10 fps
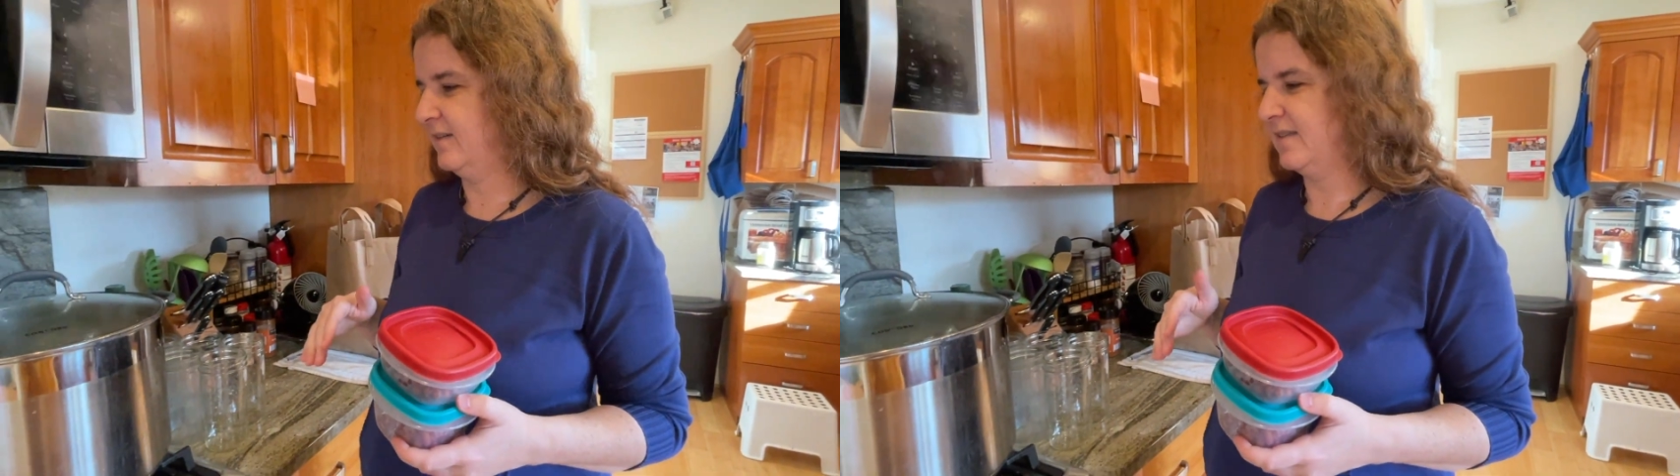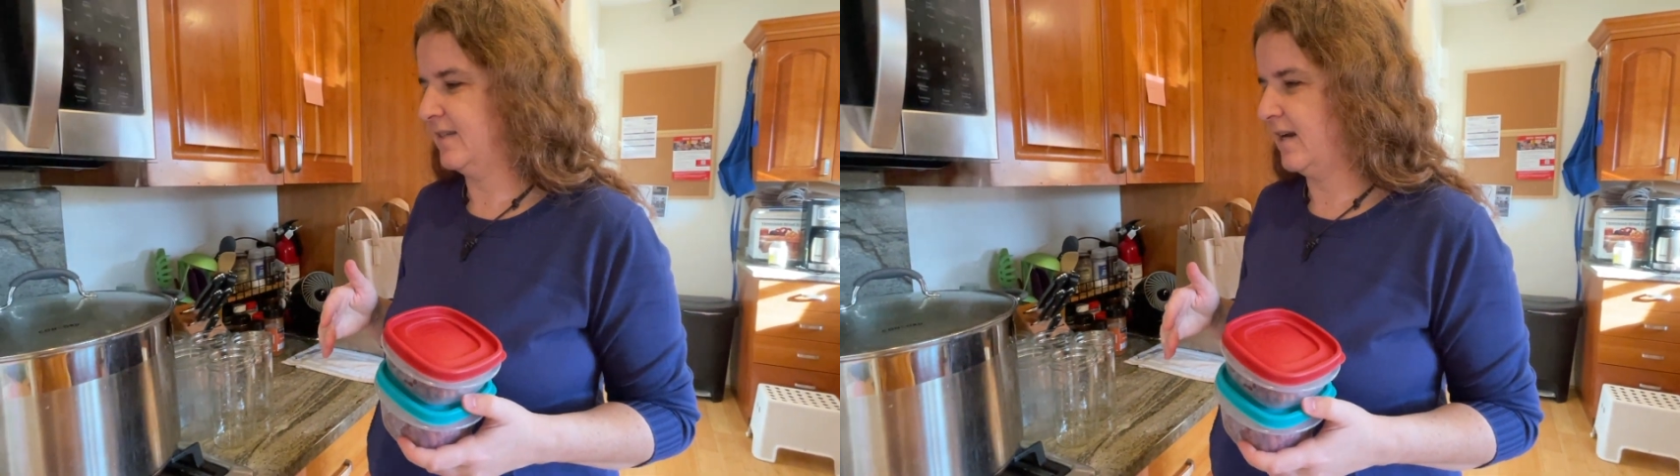
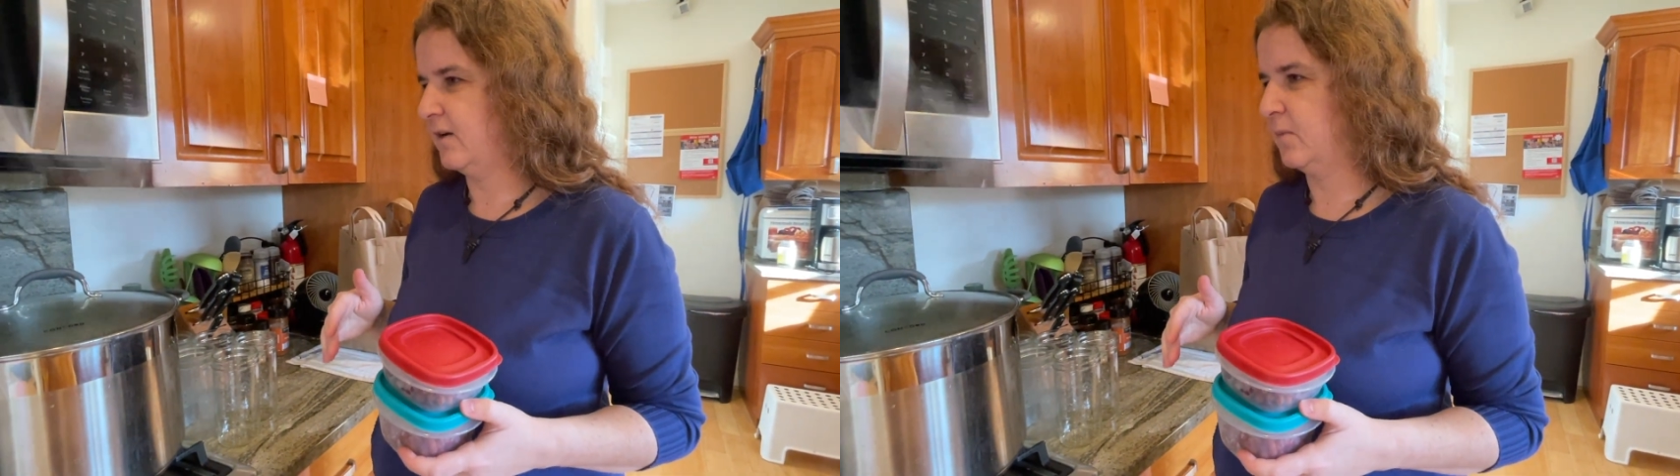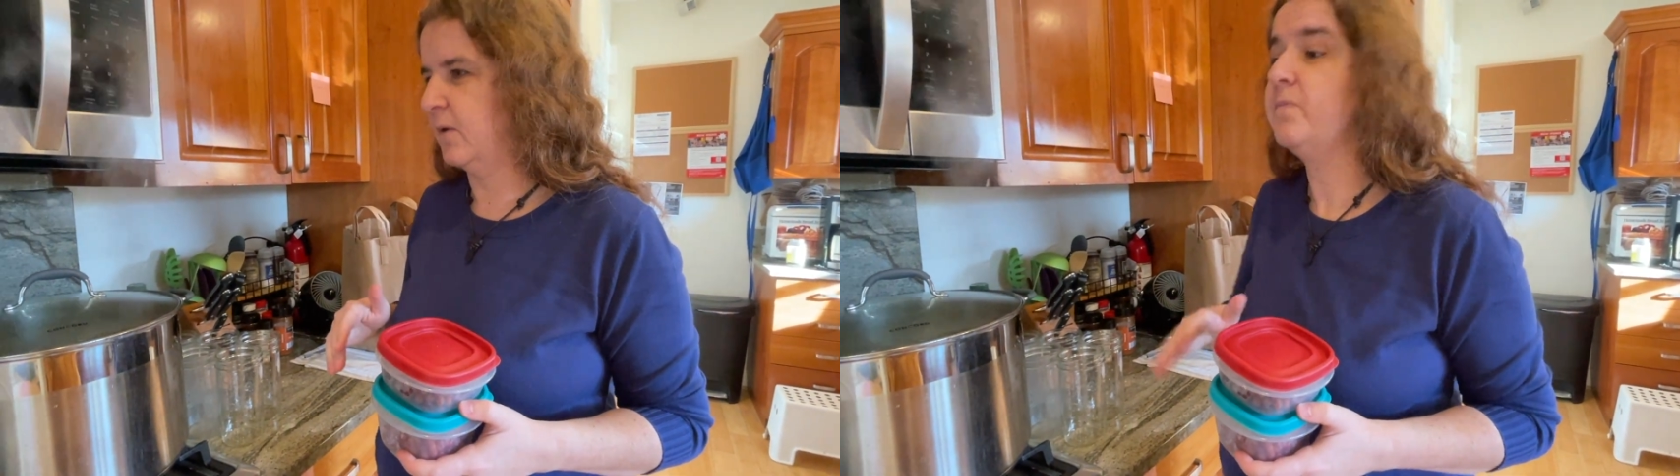It's
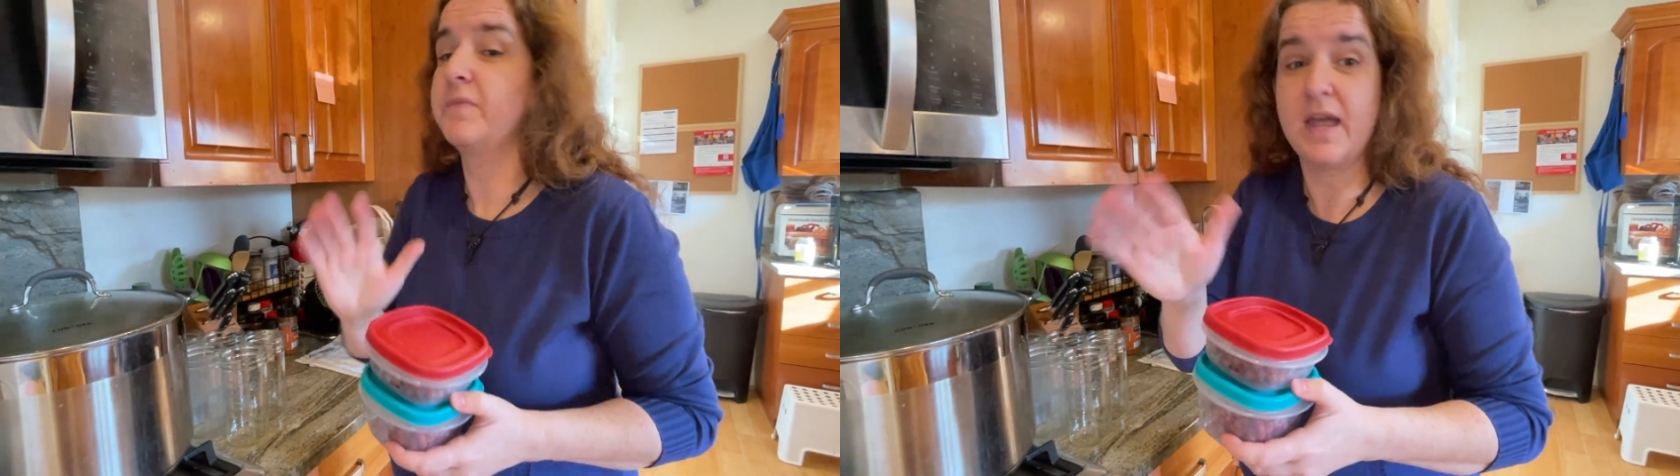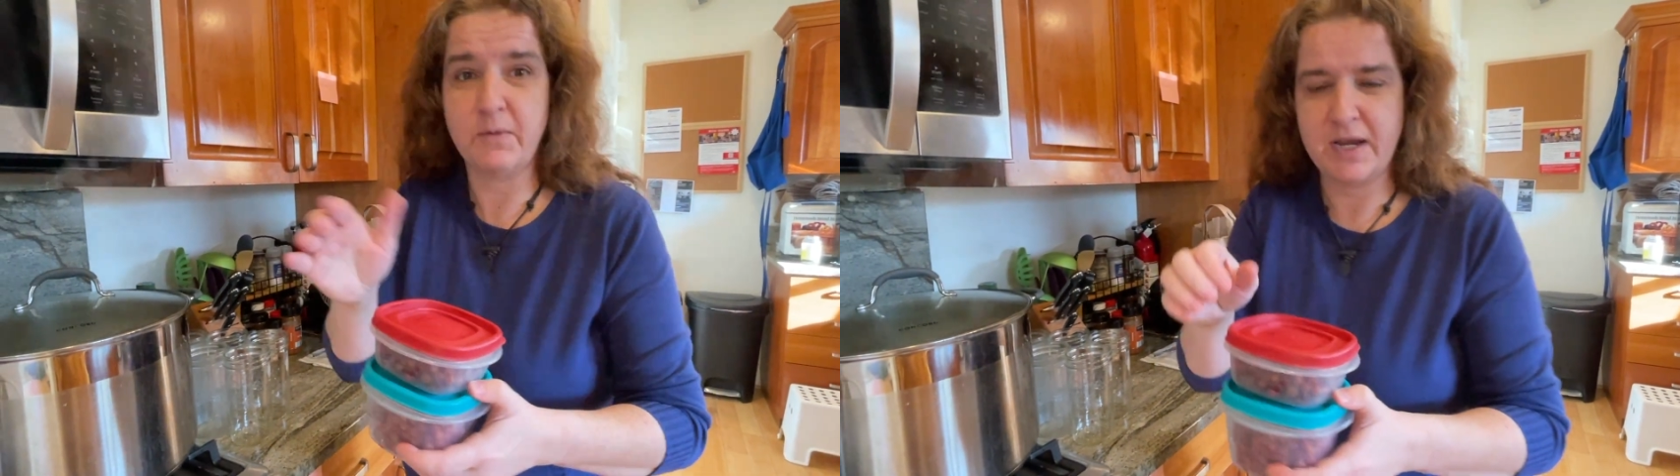terrible.
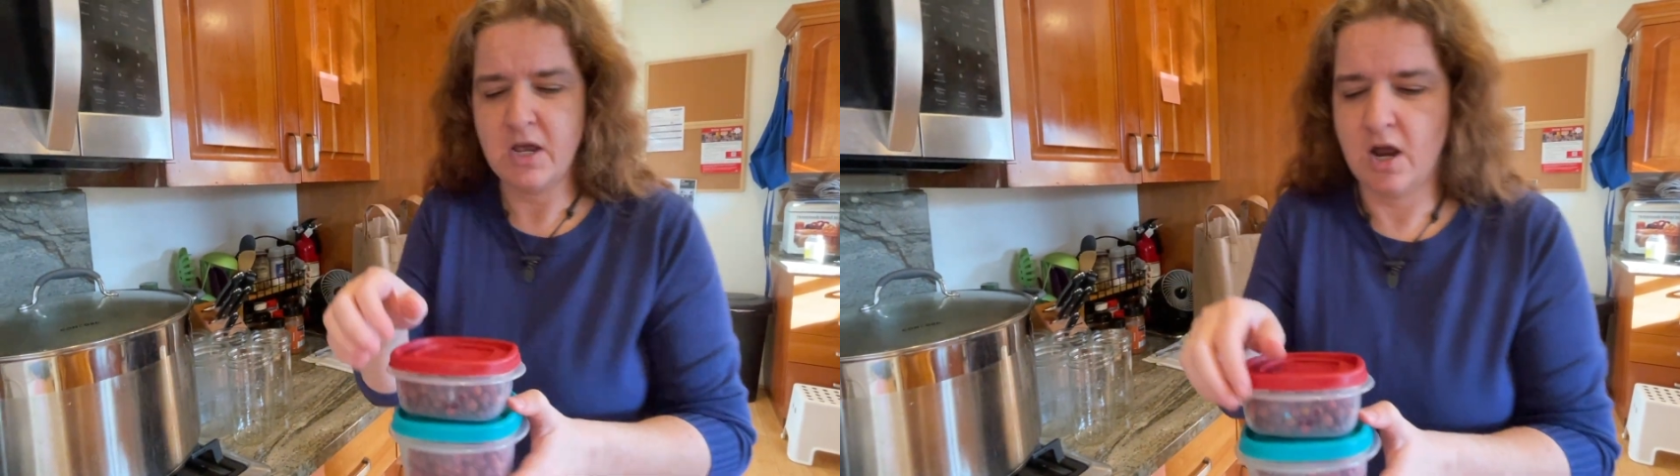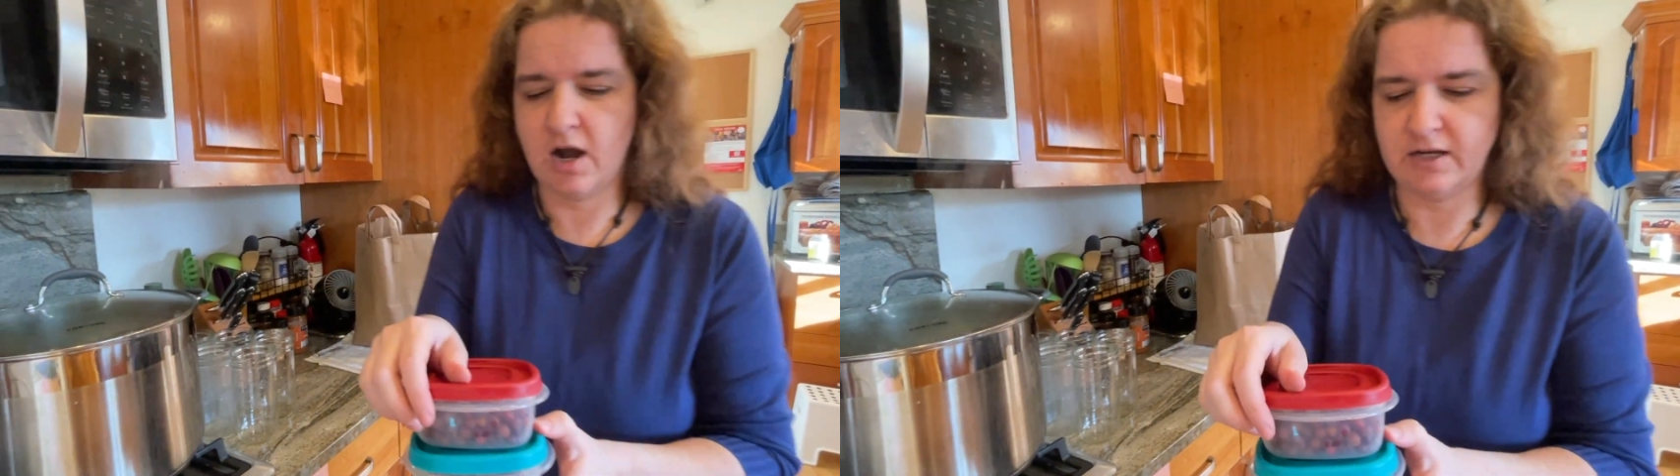Anyway,
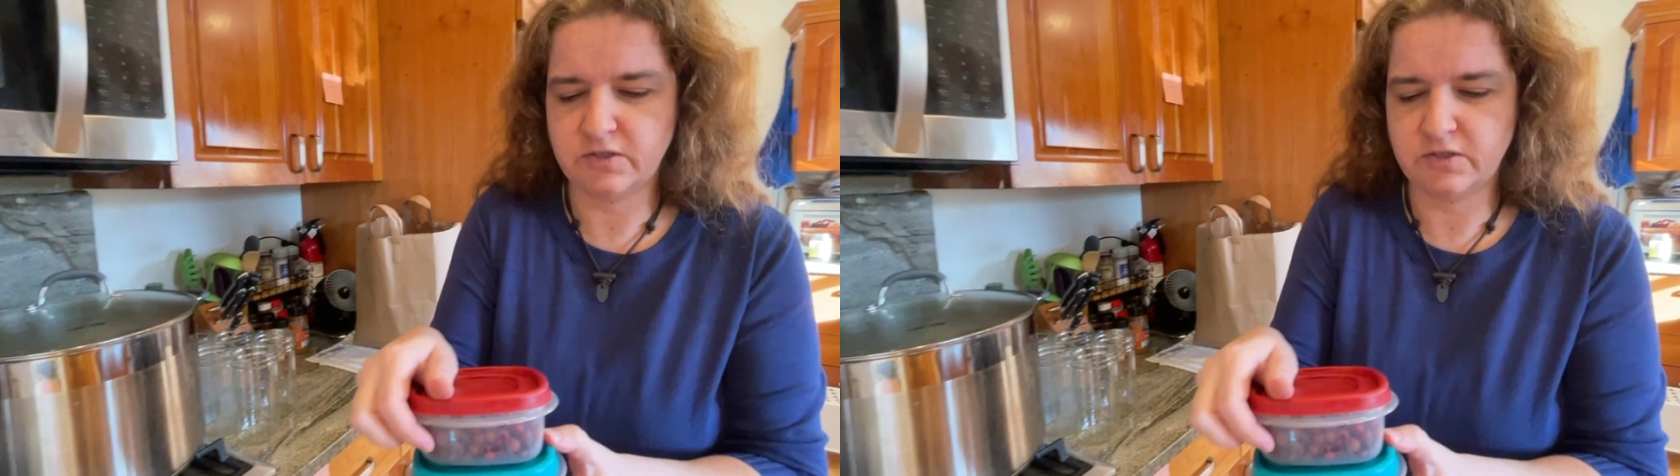all right,